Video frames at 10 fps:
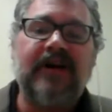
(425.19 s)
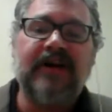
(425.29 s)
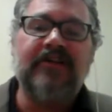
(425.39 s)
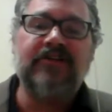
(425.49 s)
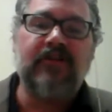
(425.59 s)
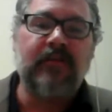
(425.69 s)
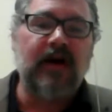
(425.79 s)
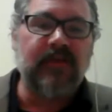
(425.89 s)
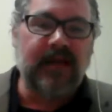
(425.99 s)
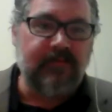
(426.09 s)
into a
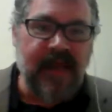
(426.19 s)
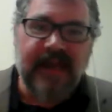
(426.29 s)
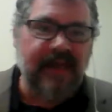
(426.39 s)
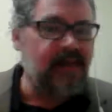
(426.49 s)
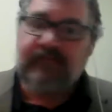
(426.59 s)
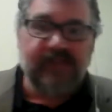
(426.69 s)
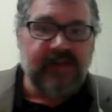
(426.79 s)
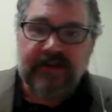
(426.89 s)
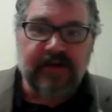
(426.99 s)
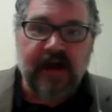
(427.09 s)
public bank,
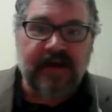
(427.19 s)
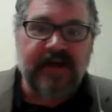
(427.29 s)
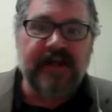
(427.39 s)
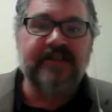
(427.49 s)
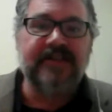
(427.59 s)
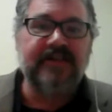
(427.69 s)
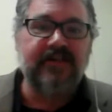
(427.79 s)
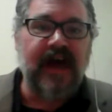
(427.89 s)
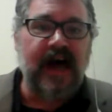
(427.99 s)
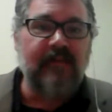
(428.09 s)
you're not going to need to
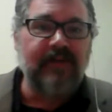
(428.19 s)
do that,